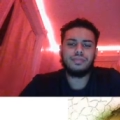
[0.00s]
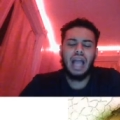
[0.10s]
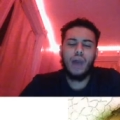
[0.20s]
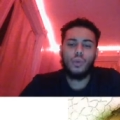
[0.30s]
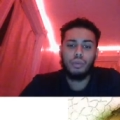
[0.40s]

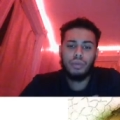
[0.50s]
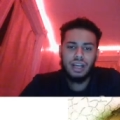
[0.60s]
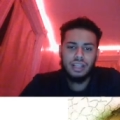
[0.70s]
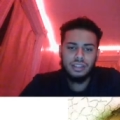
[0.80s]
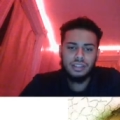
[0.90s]
our
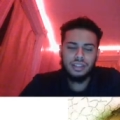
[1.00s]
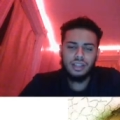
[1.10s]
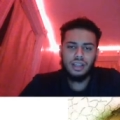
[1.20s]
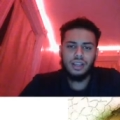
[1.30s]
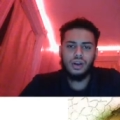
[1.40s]
mind
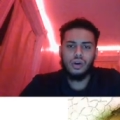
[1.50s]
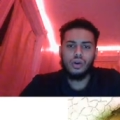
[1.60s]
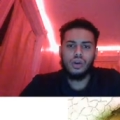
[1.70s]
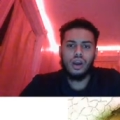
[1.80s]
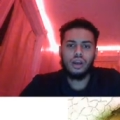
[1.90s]

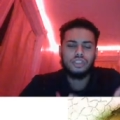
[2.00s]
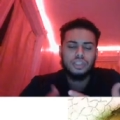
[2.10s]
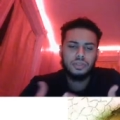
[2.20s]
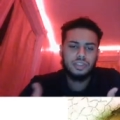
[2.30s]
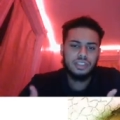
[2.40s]
or our
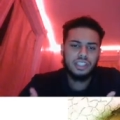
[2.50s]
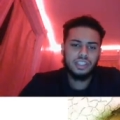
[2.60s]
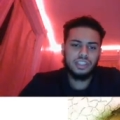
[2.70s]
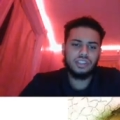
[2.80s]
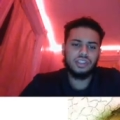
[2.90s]

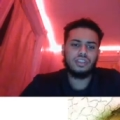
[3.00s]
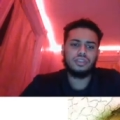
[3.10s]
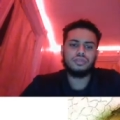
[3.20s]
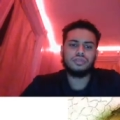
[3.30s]
certification of